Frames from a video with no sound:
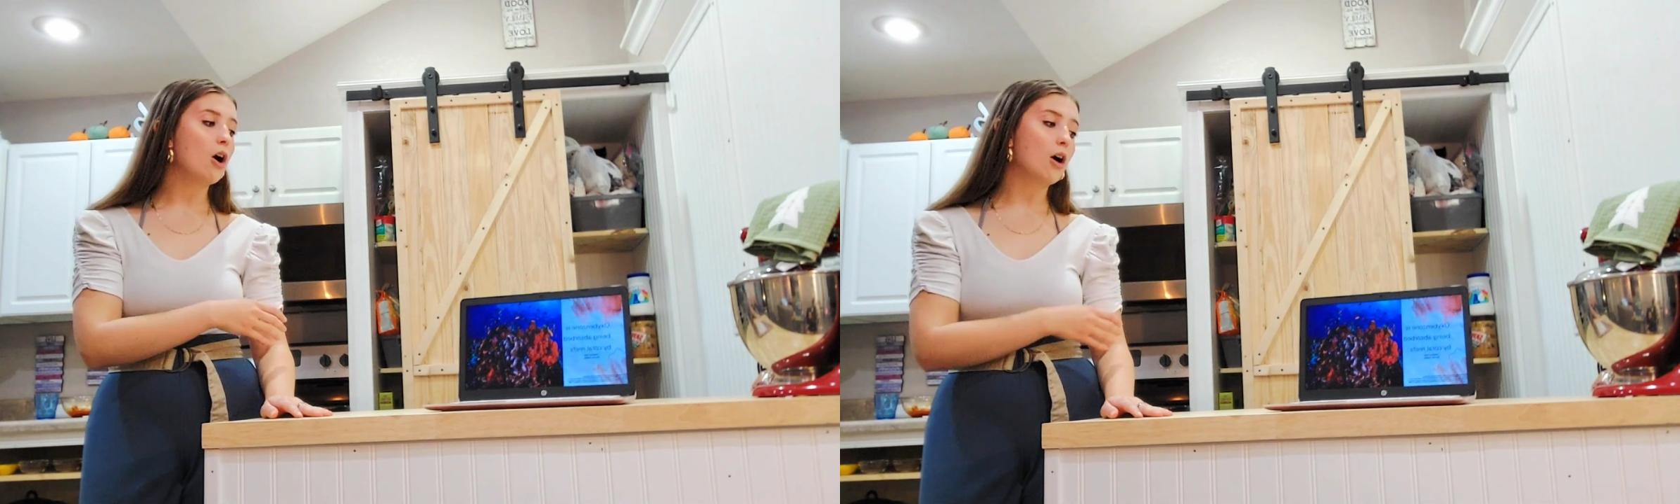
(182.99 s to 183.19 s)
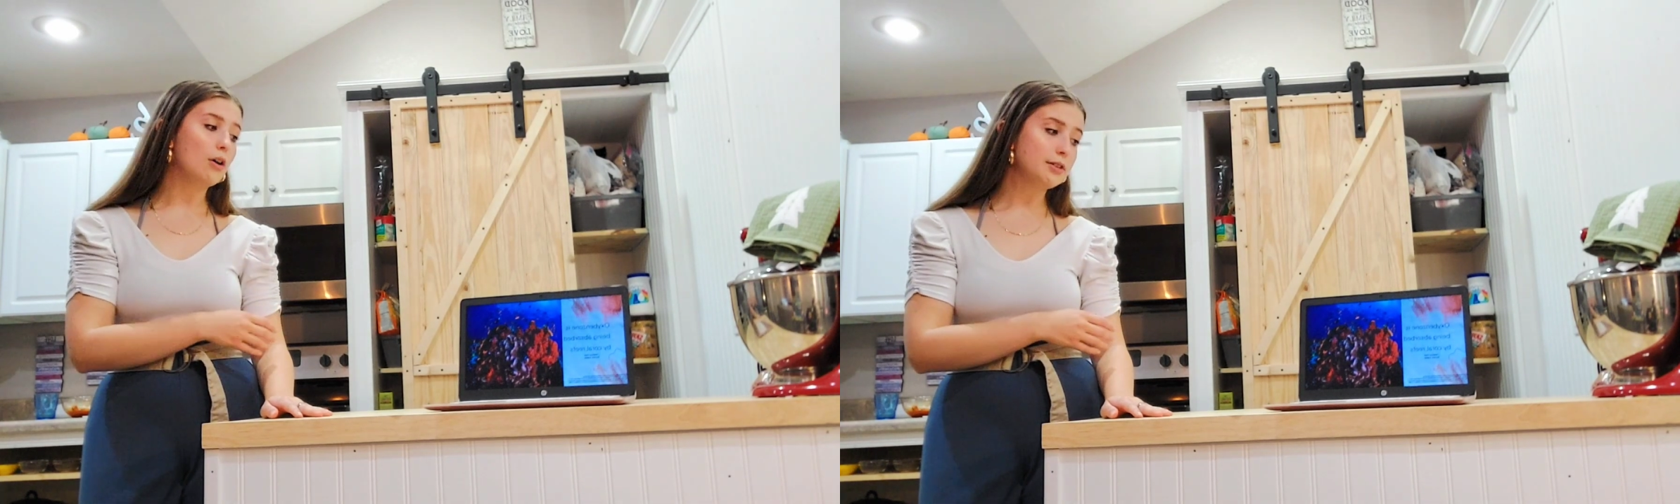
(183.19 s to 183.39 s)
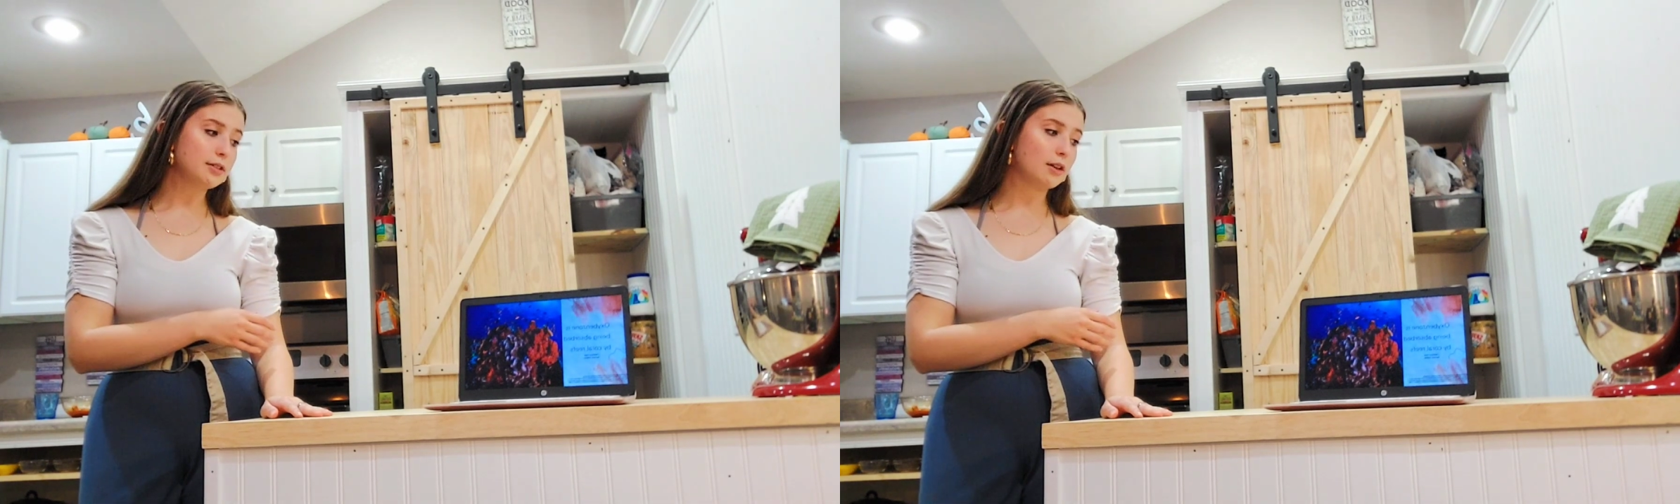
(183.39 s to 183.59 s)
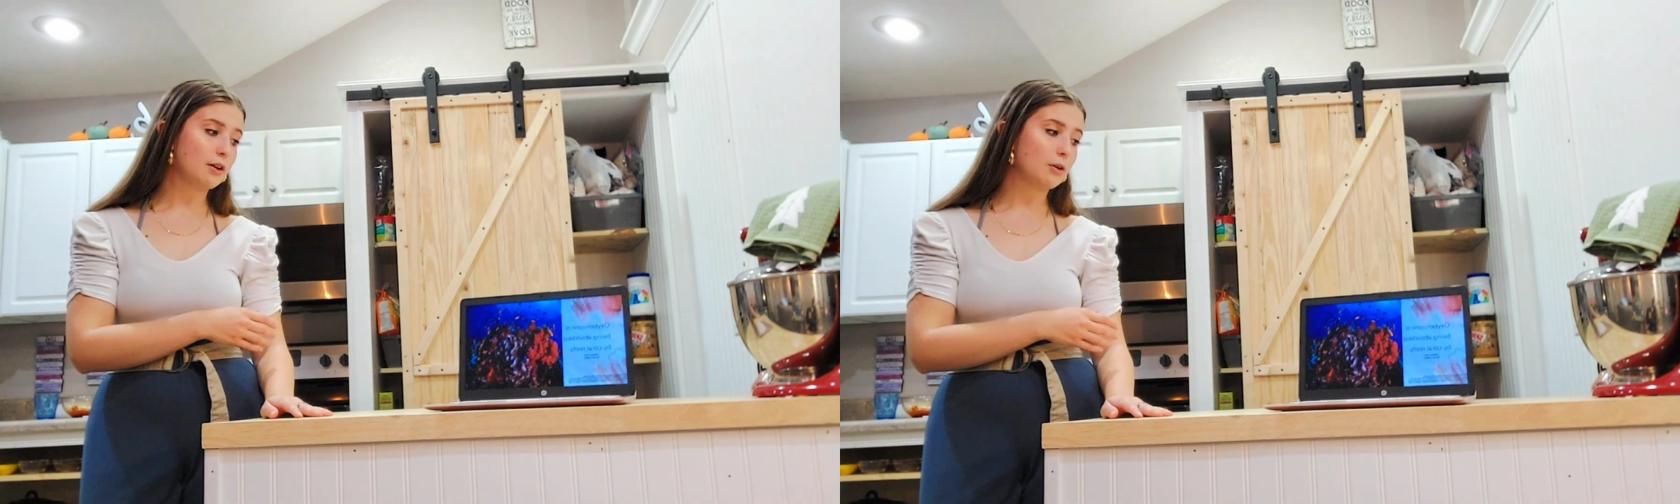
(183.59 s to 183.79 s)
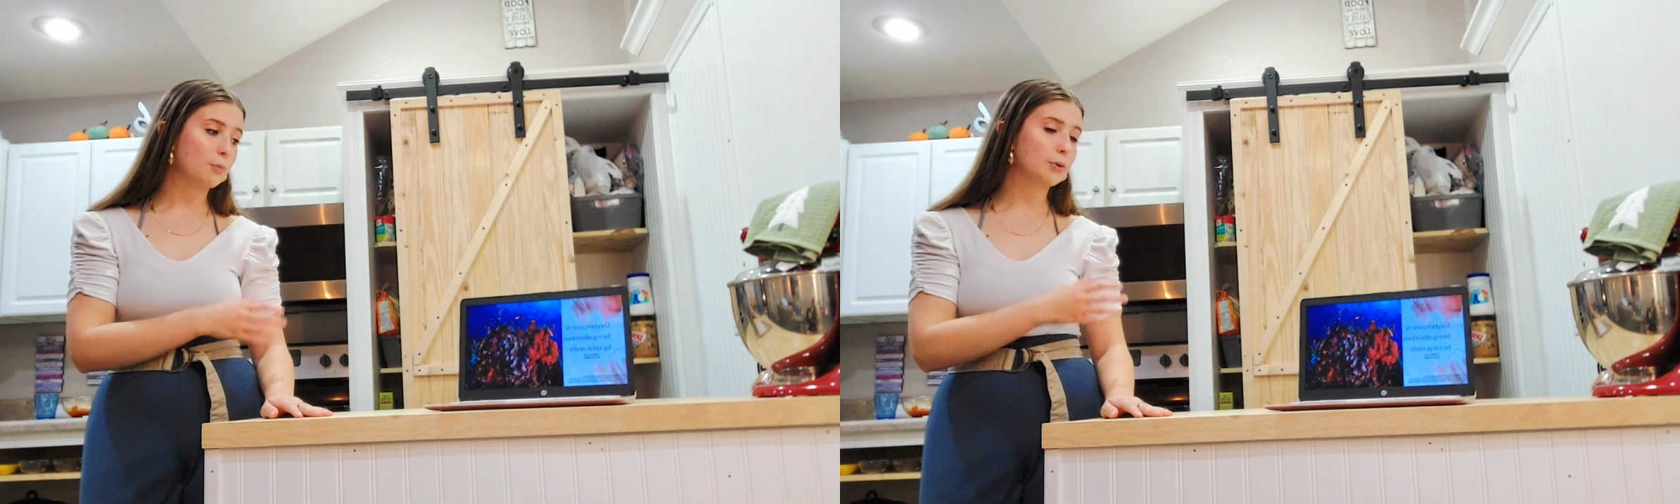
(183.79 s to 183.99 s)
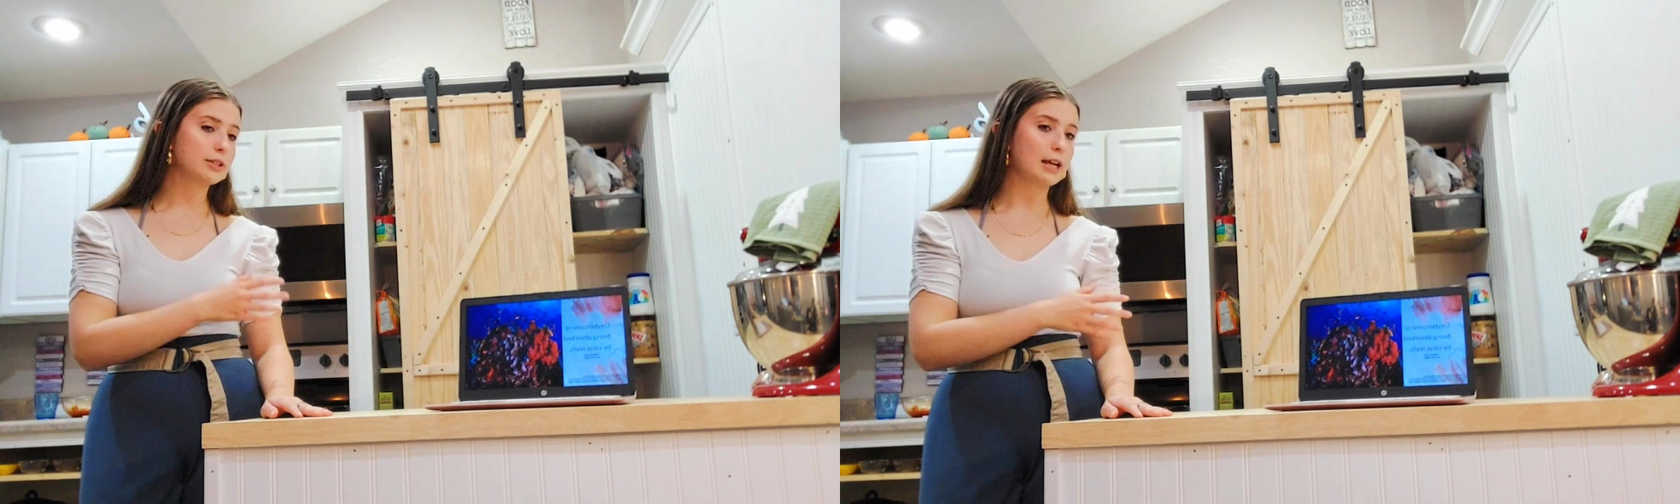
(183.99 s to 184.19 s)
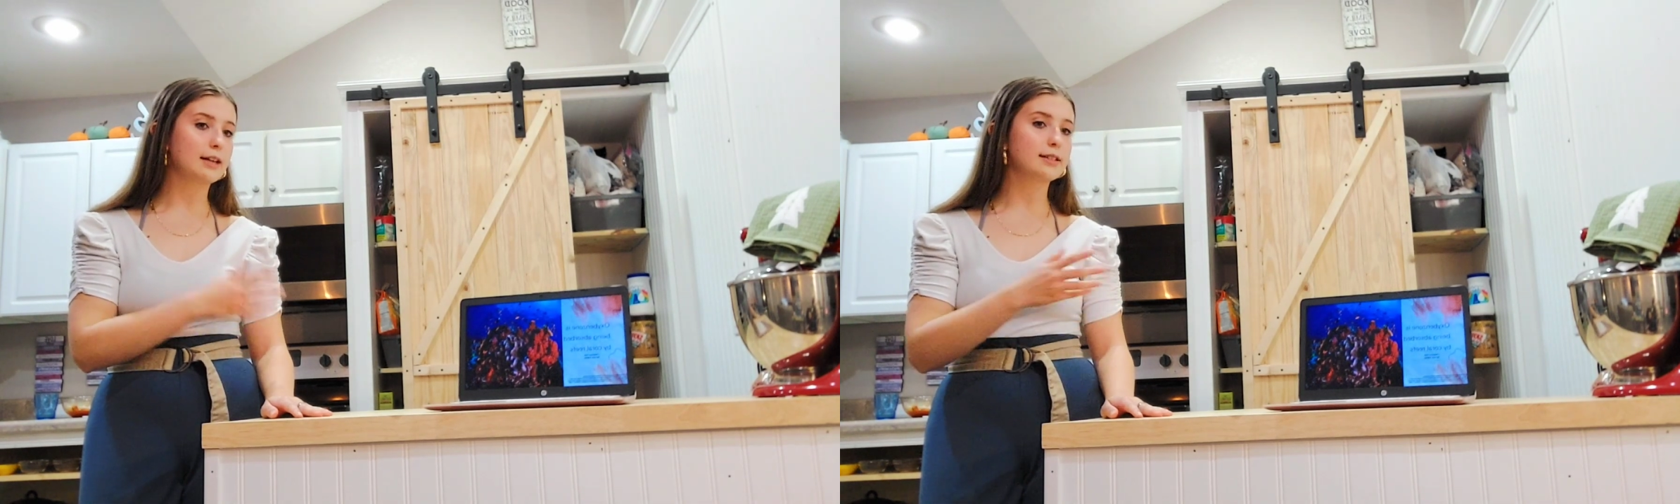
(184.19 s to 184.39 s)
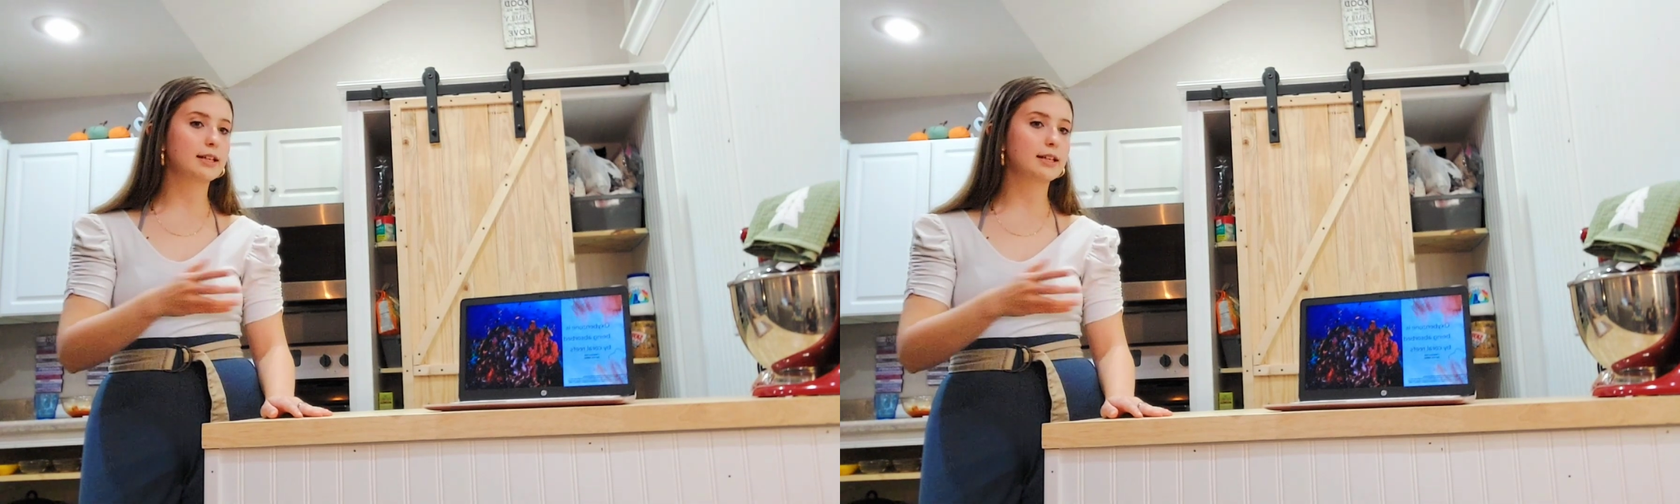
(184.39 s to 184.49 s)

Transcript: also protects